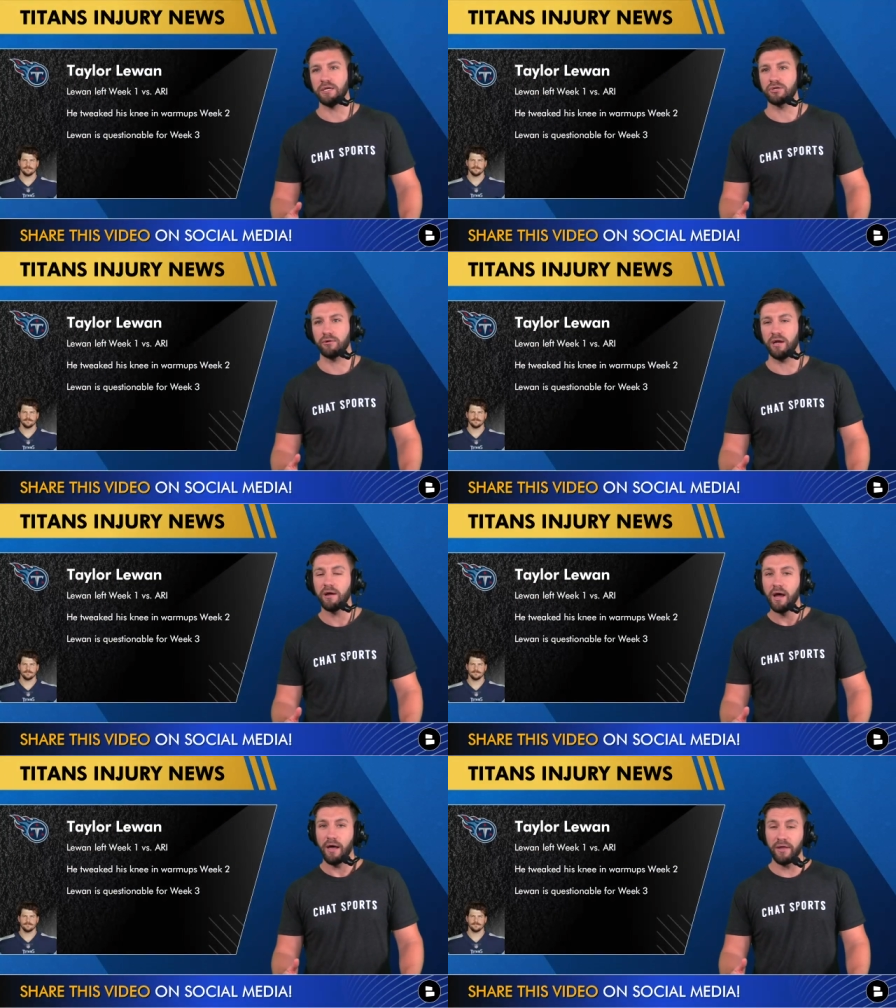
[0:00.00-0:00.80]
injury,
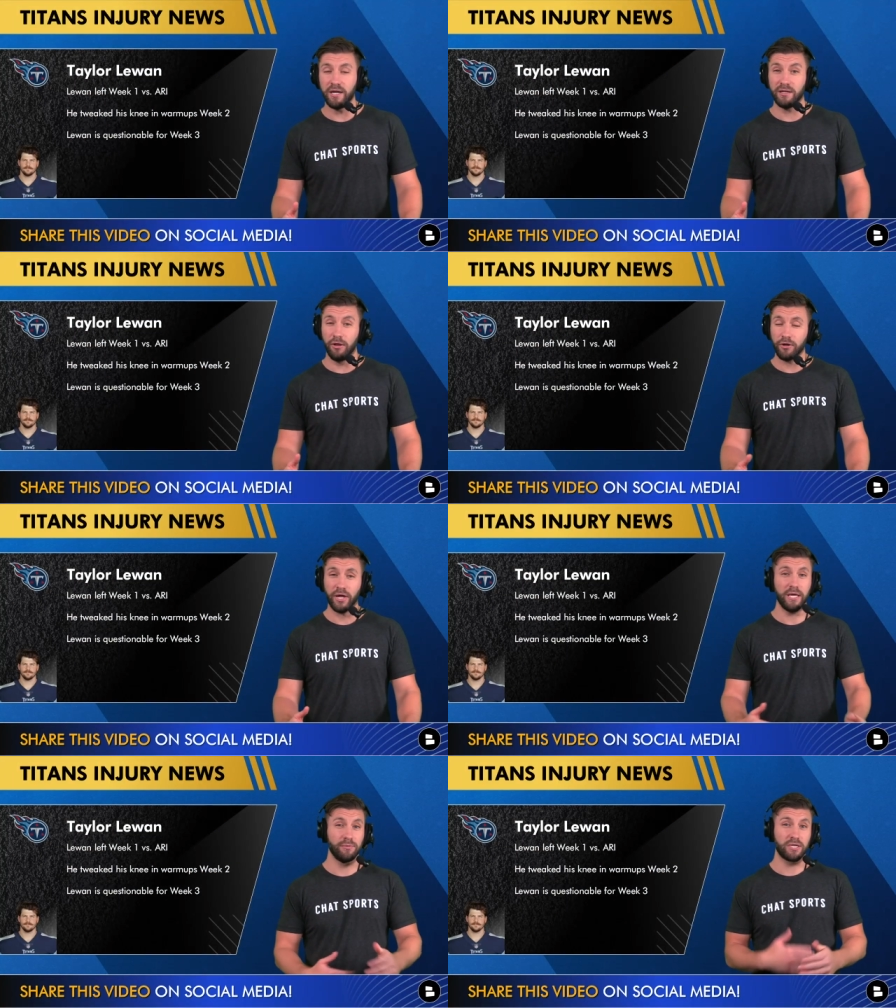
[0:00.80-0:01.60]
and then he looked
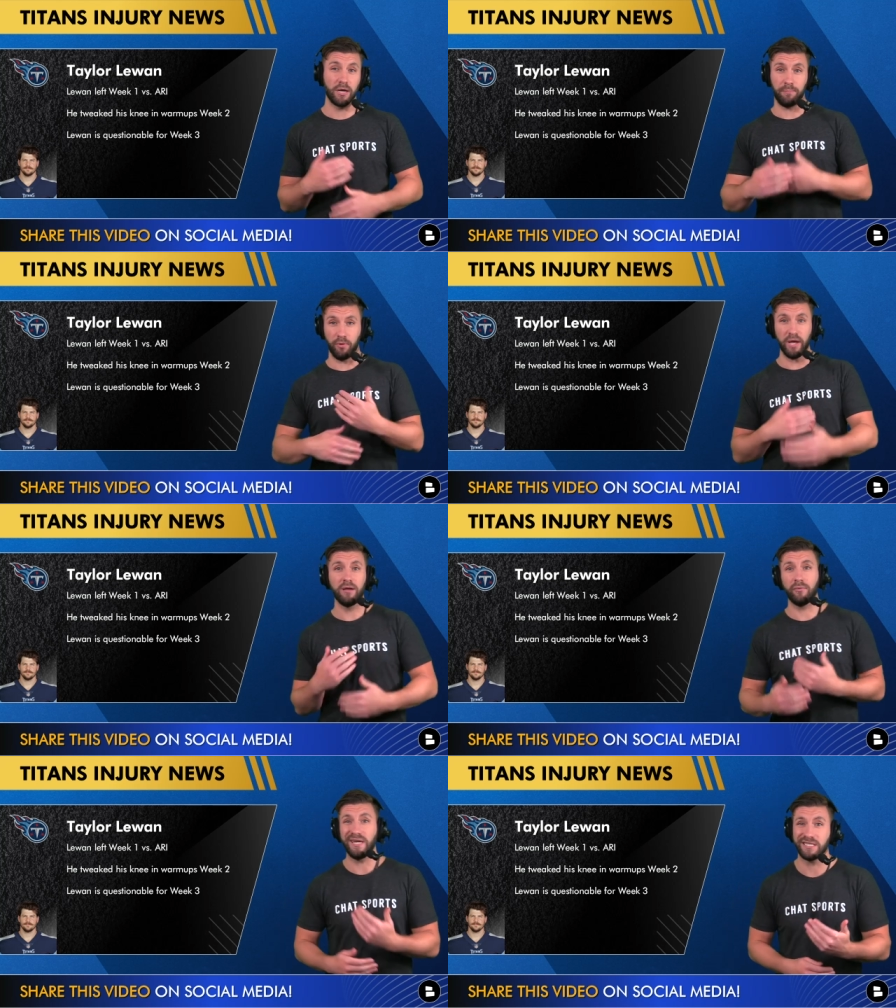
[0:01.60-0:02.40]
like he was going to play
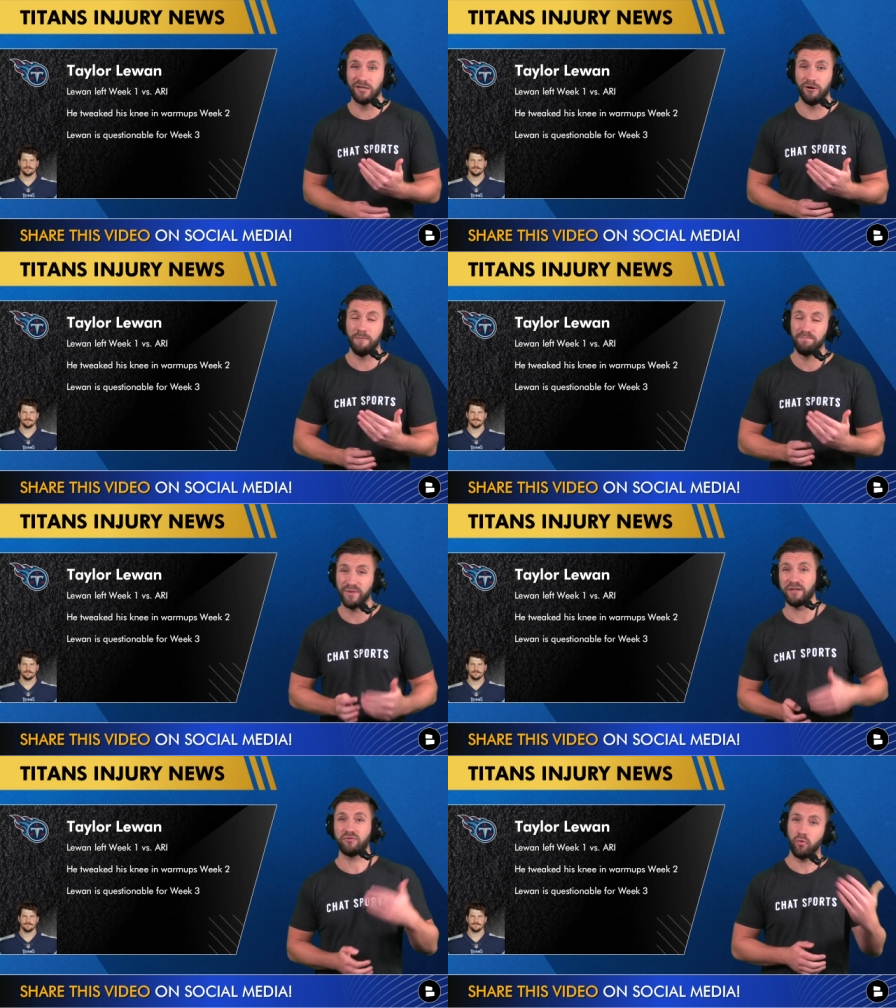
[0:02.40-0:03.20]
in week two,
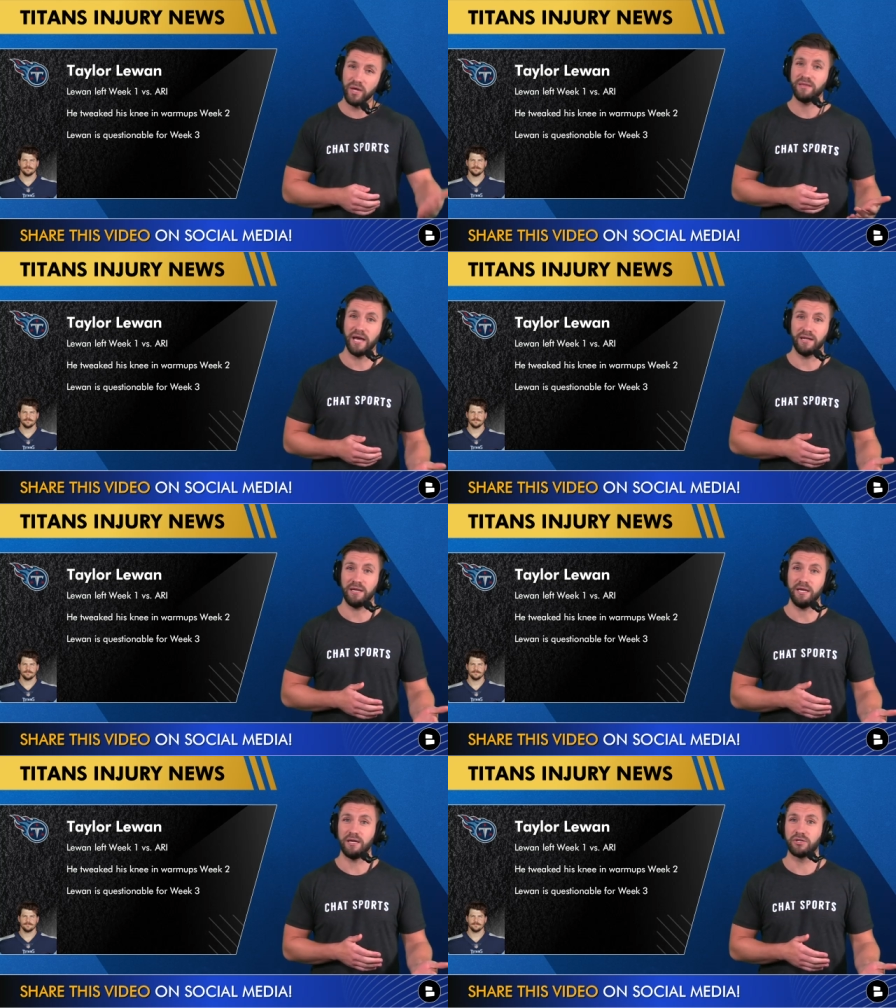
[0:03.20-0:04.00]
then tweaked that
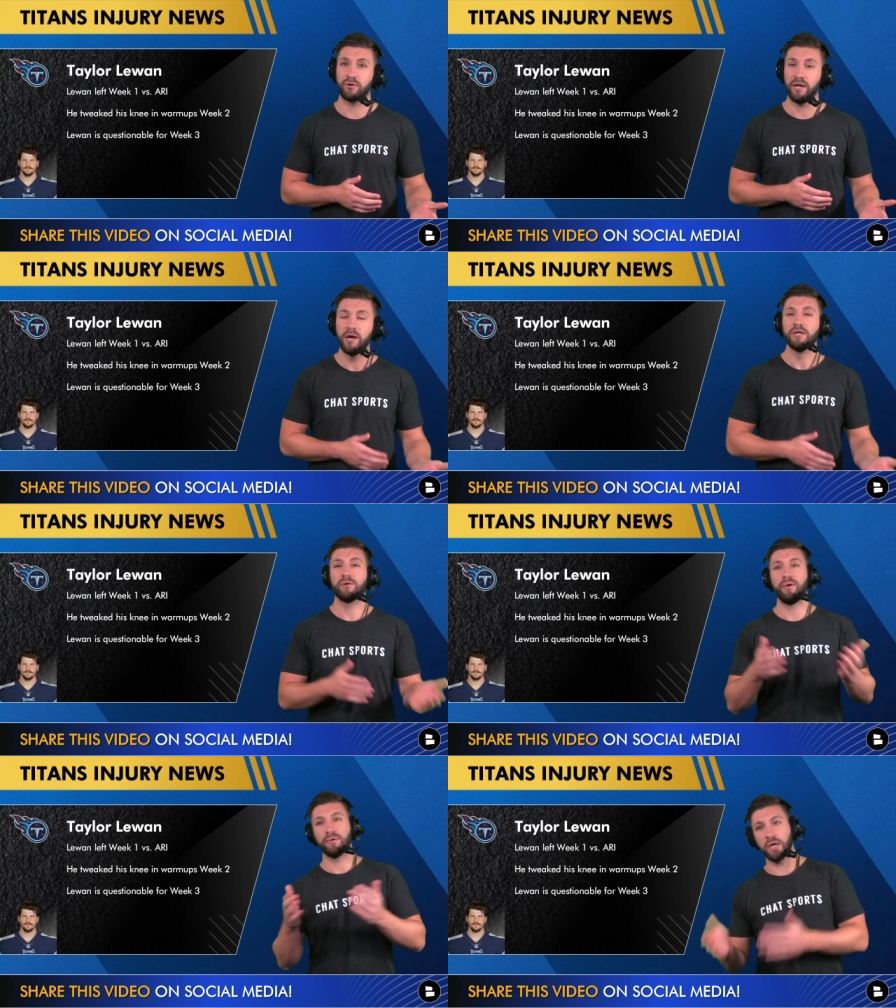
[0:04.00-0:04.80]
knee injury,
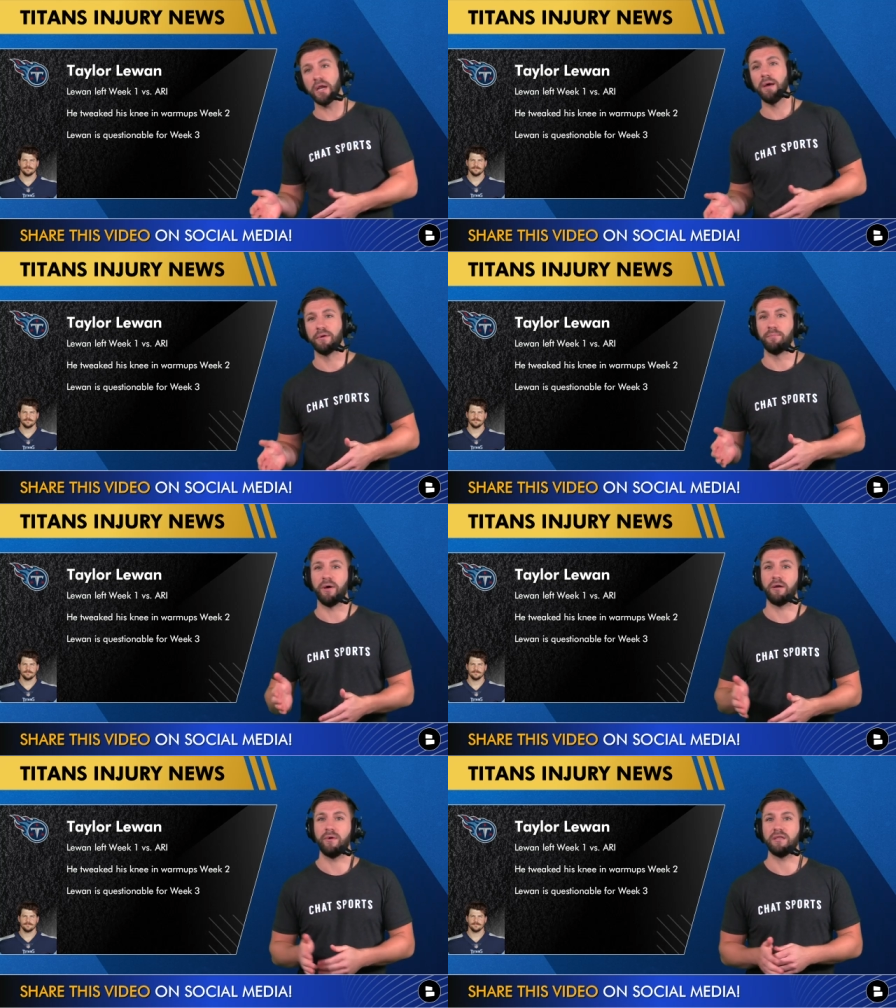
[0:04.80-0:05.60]
so he was unable to
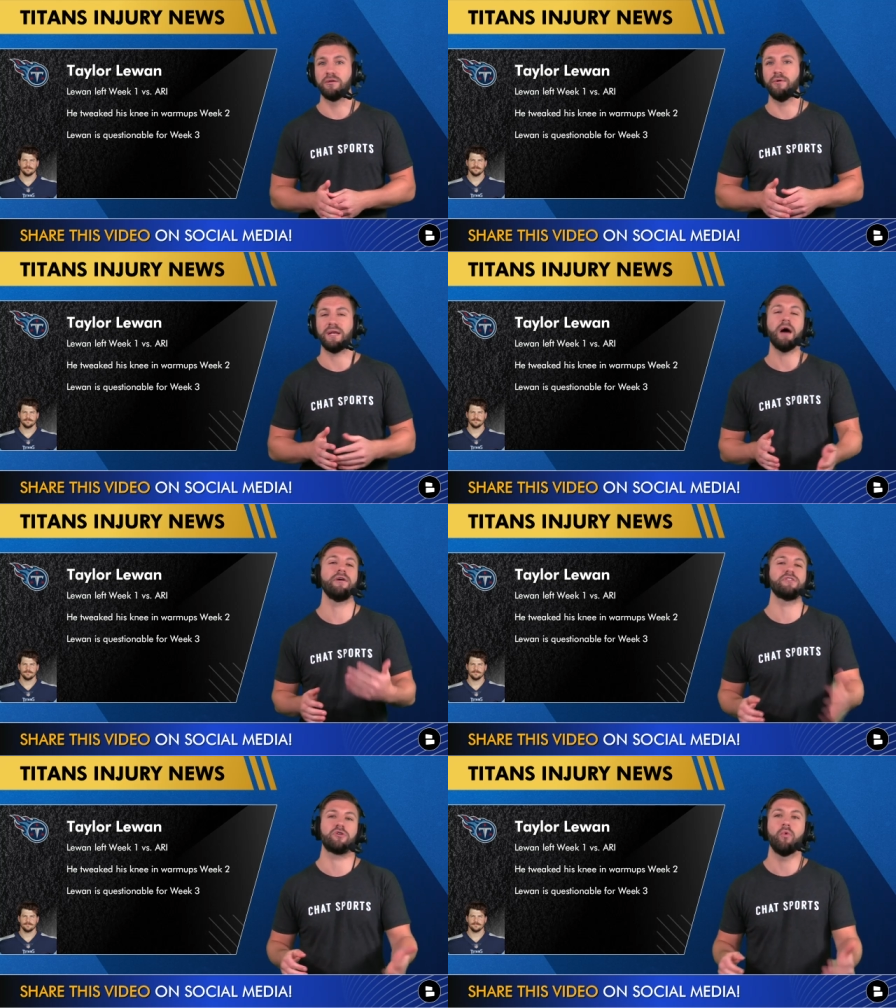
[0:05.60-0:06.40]
play in week two, and now
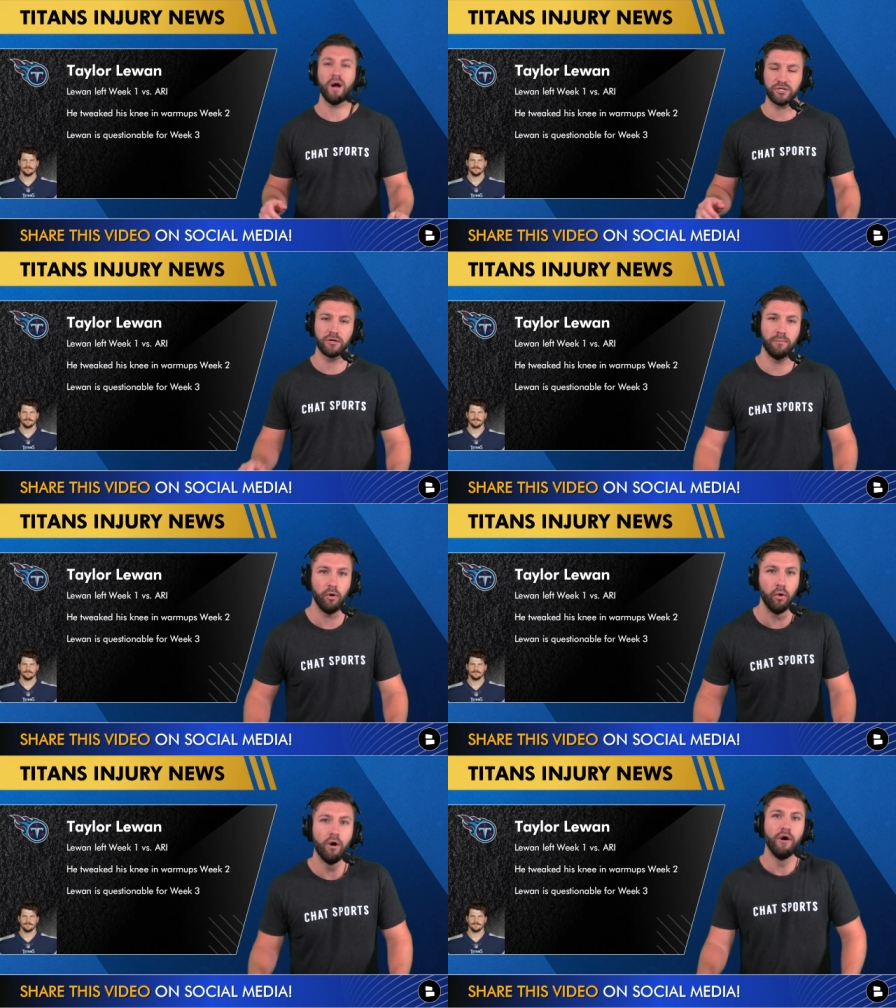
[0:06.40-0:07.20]
he's
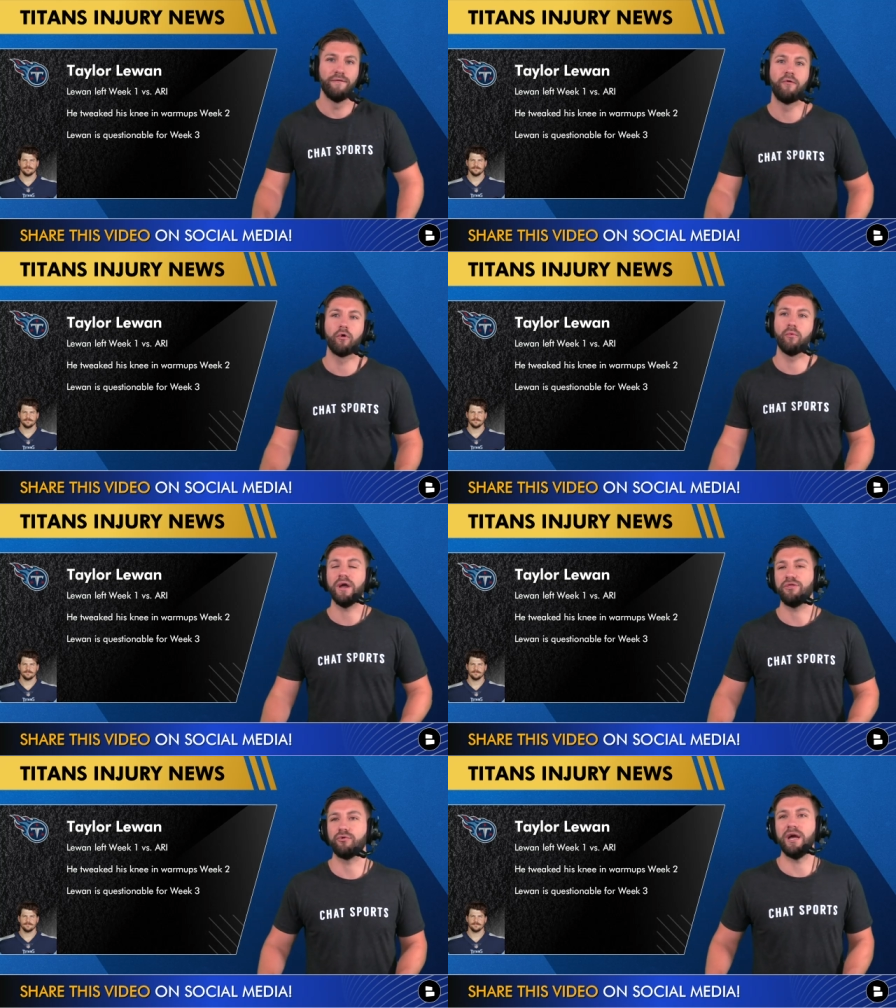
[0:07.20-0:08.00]
questionable for
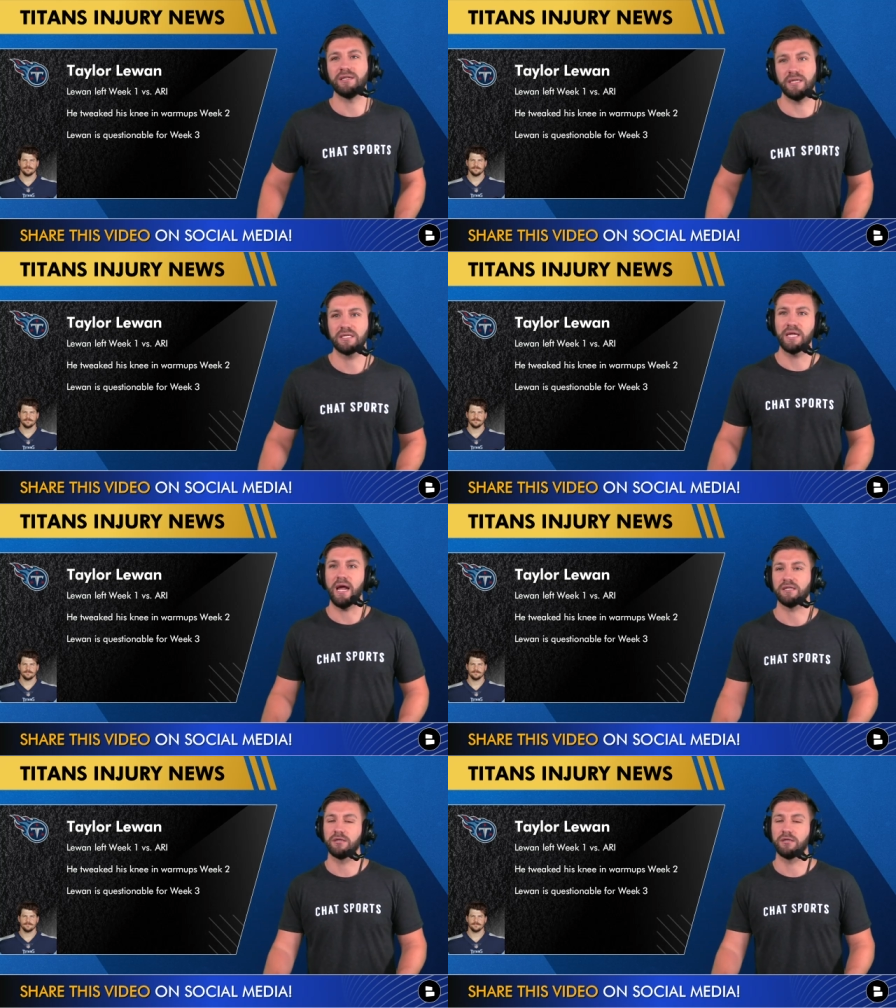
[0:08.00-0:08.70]
week three as it stands.